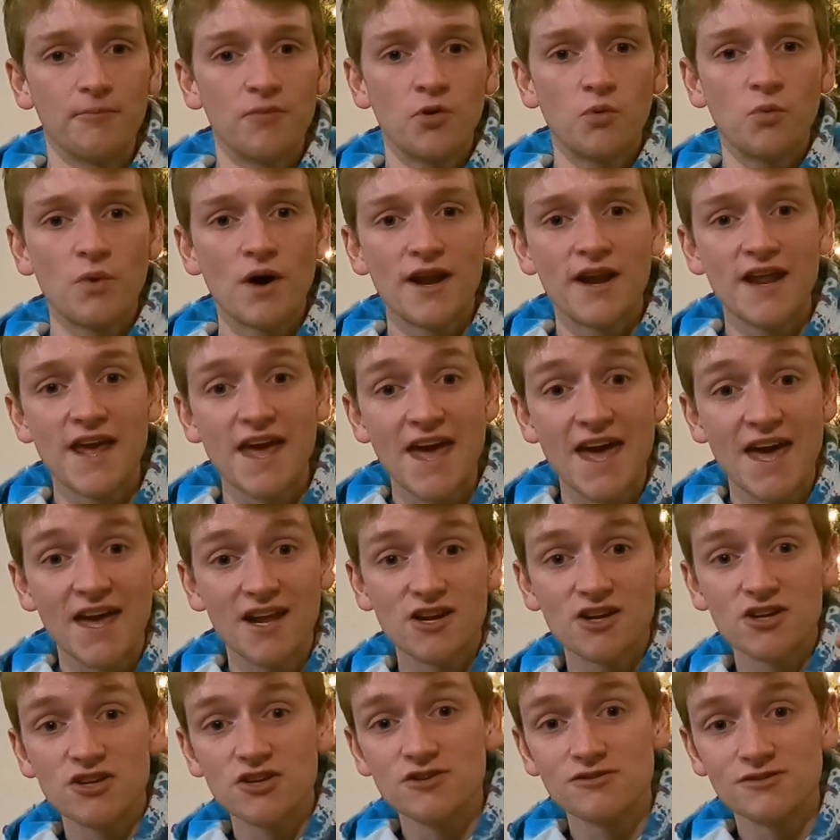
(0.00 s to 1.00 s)
when
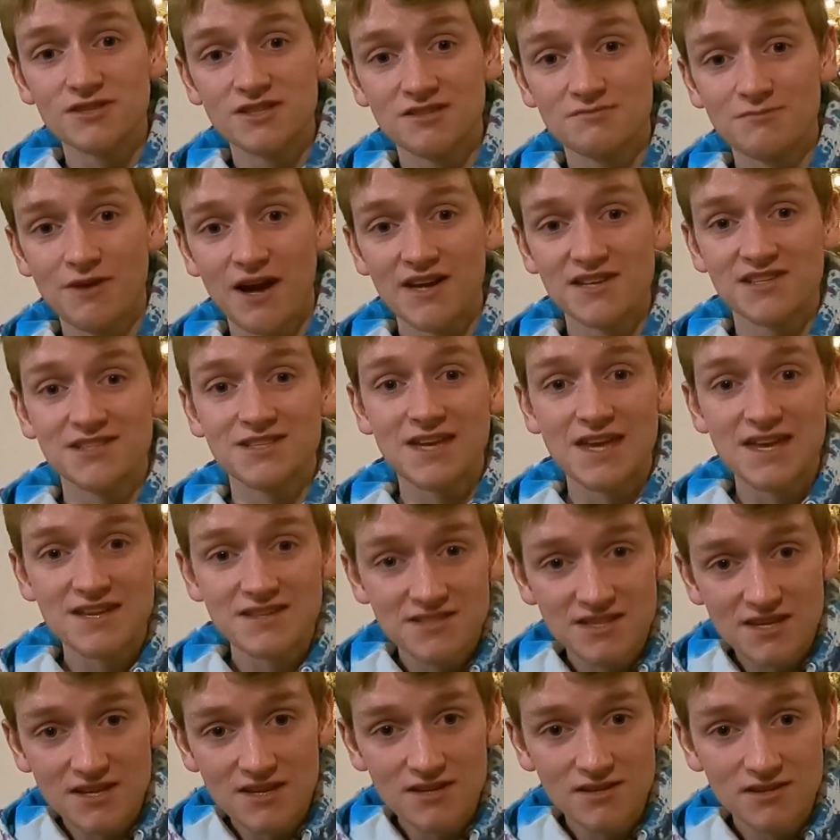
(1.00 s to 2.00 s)
Anna uses my skate
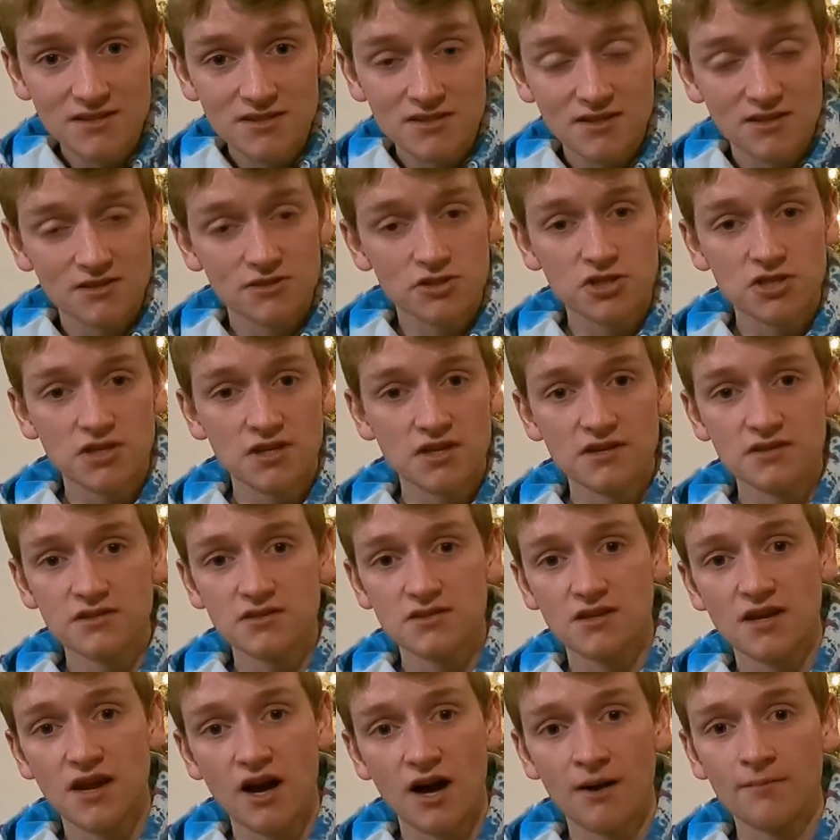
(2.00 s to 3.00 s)
skis, because she
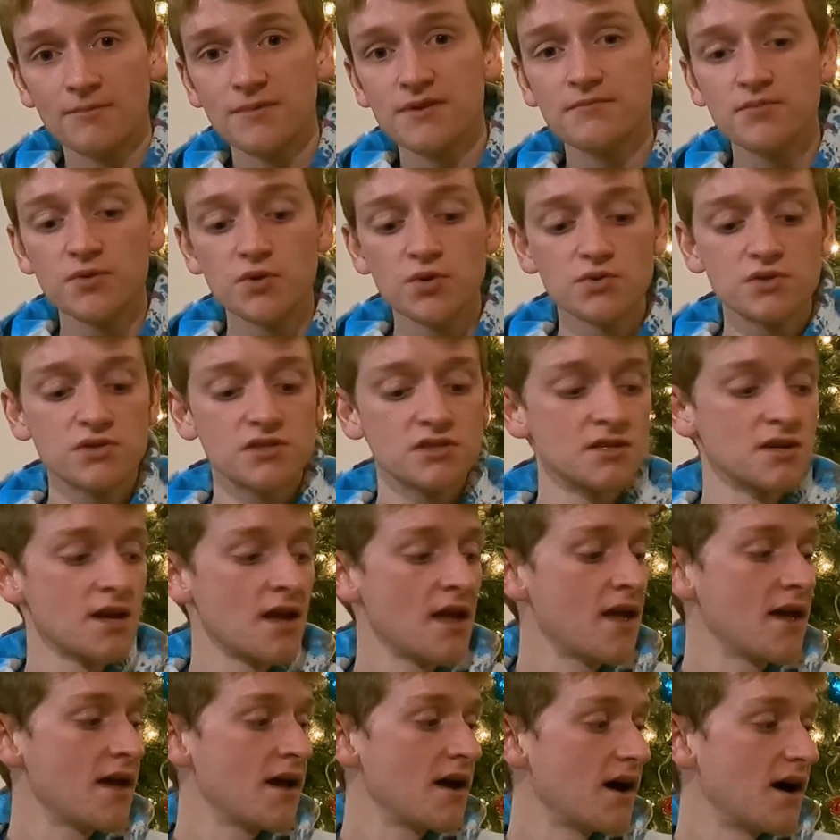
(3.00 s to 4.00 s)
has combi boots,
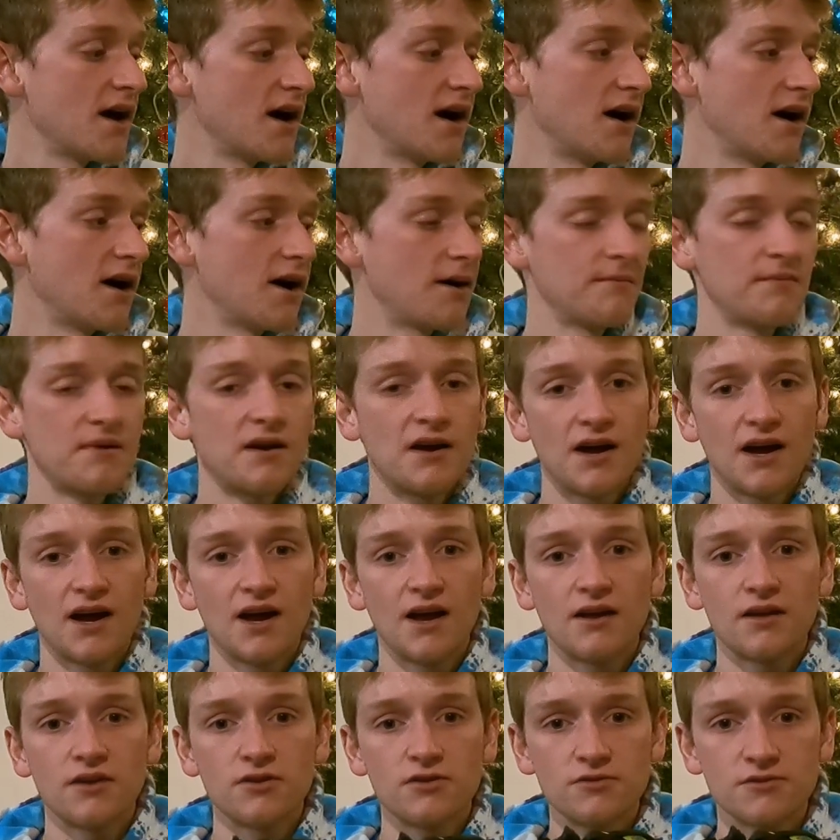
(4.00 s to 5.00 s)

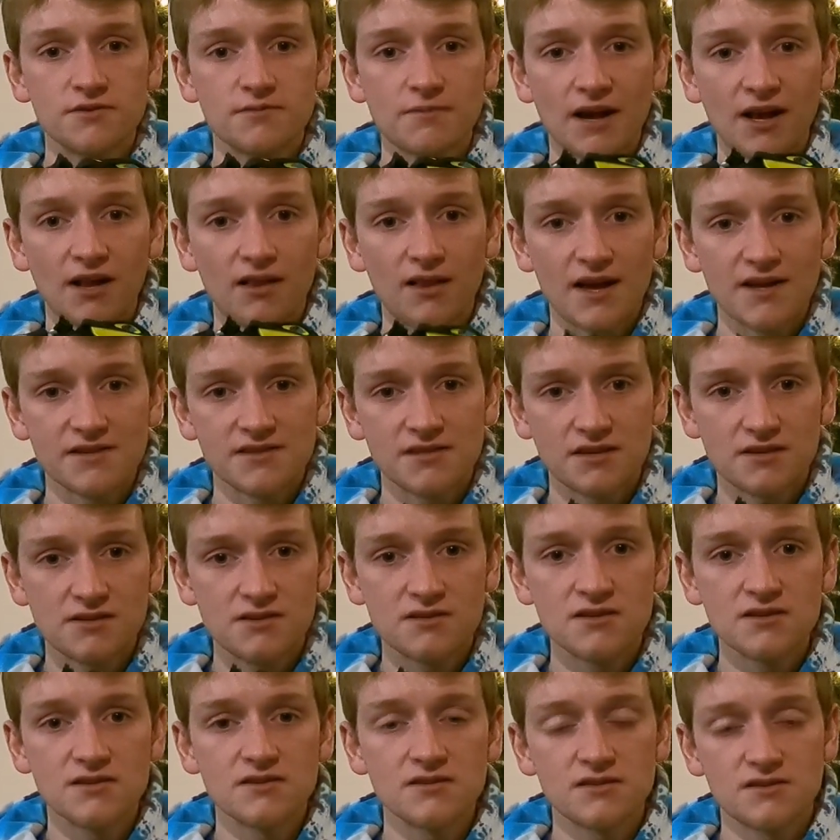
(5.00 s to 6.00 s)
I use my classic
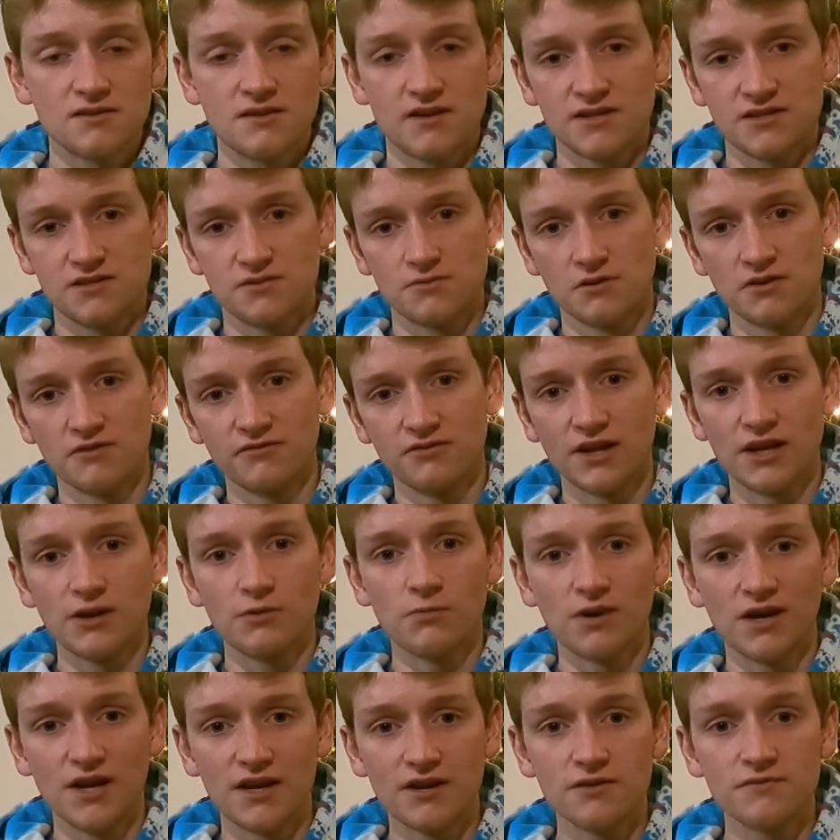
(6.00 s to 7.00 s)
skis, so that's sort of like
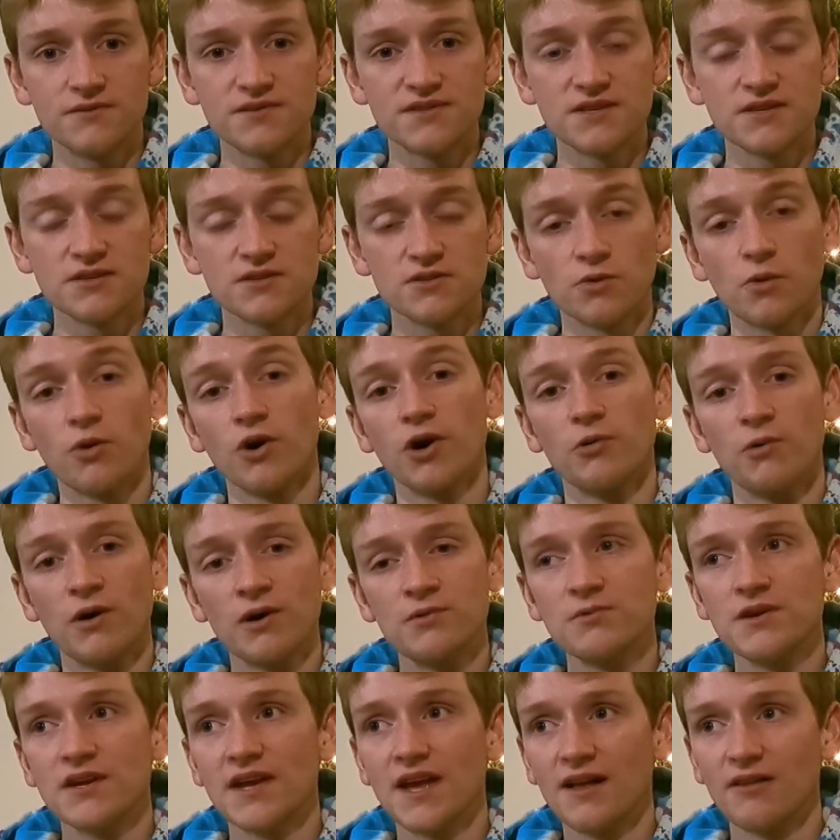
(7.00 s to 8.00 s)
when I use these, or
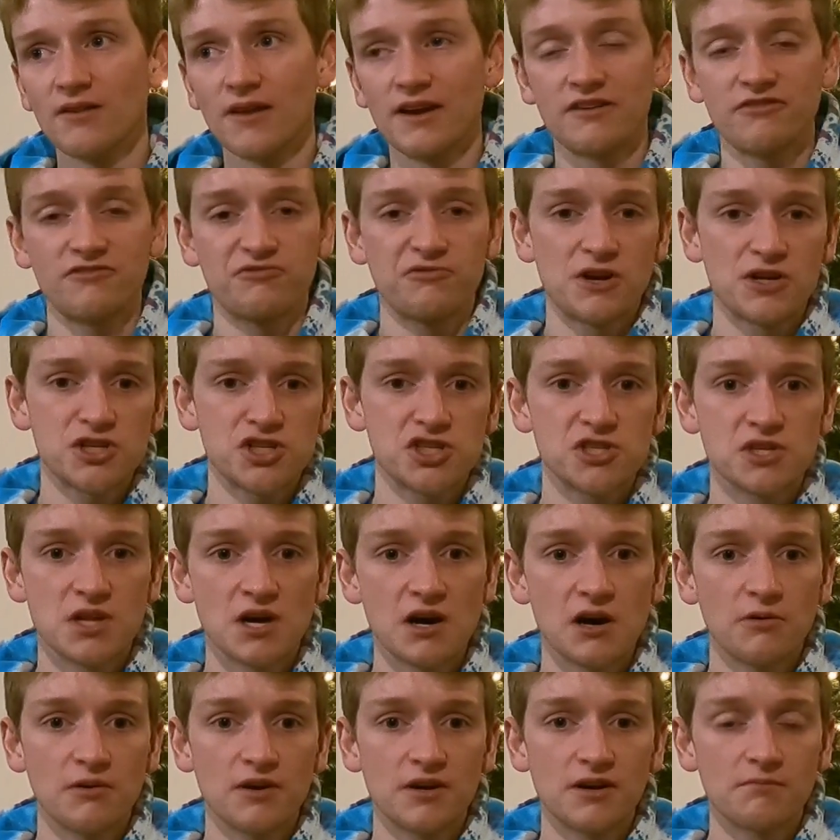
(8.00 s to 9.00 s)
when we get like fresh
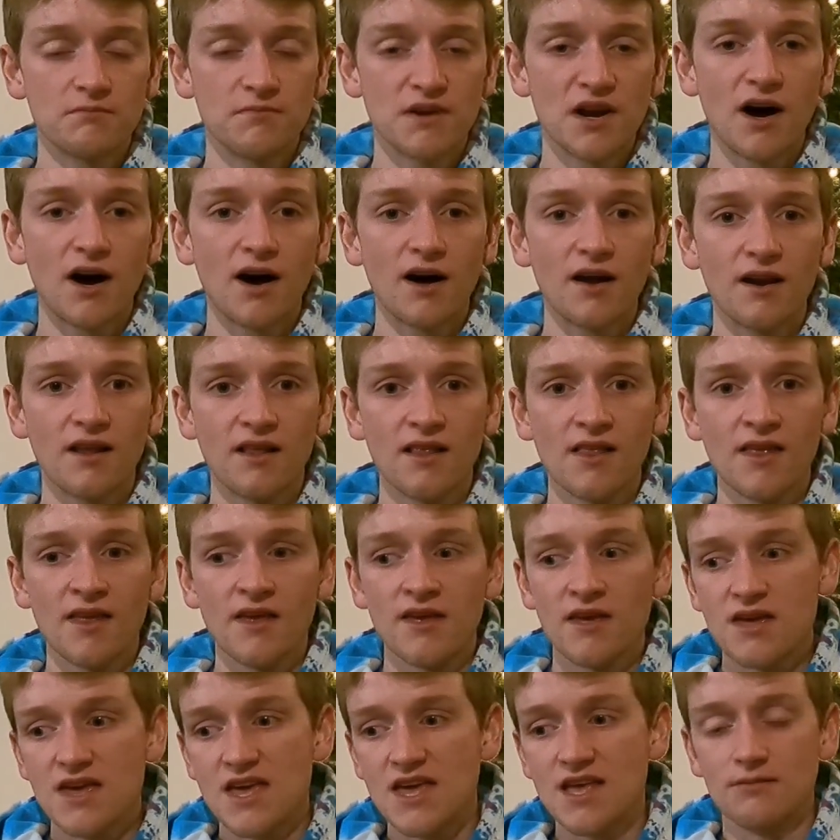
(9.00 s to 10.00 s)
snow and I'm not
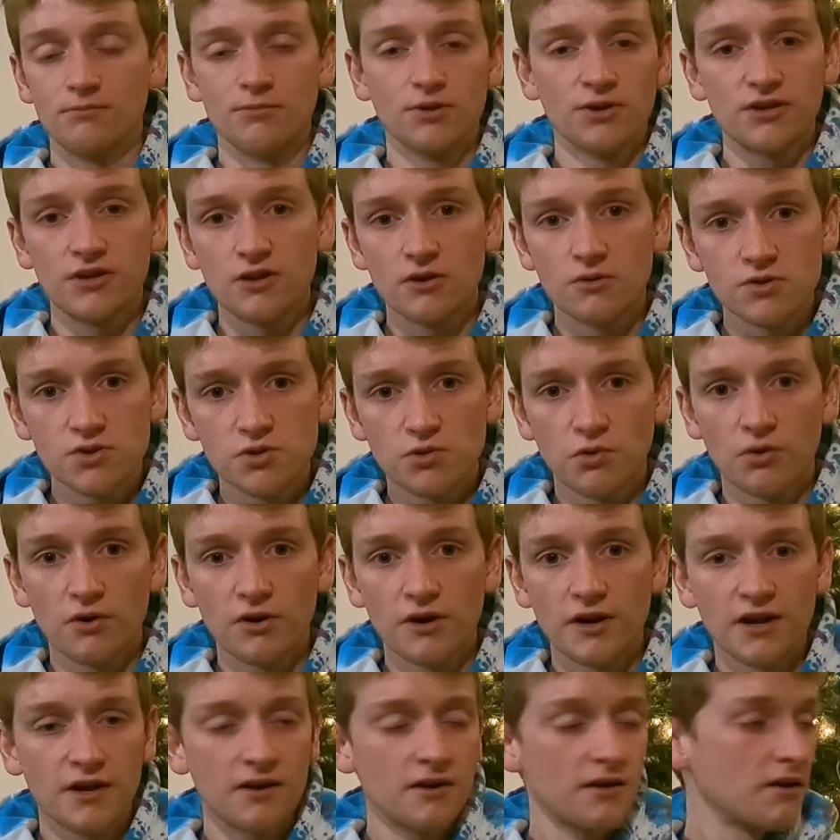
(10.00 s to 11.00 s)
able to go
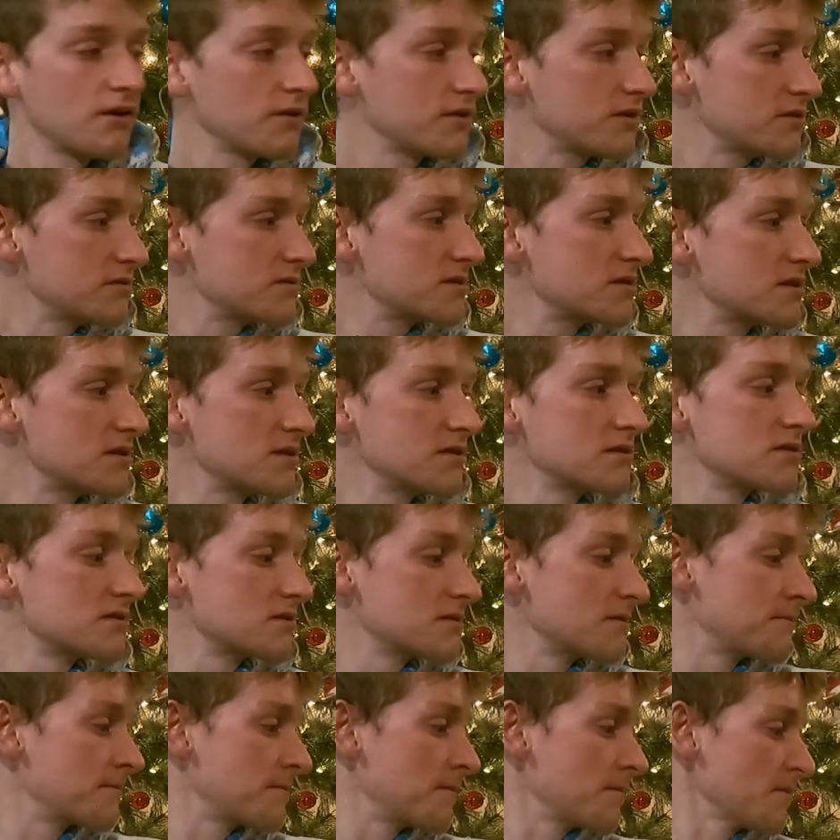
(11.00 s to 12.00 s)
touring, I'll use these.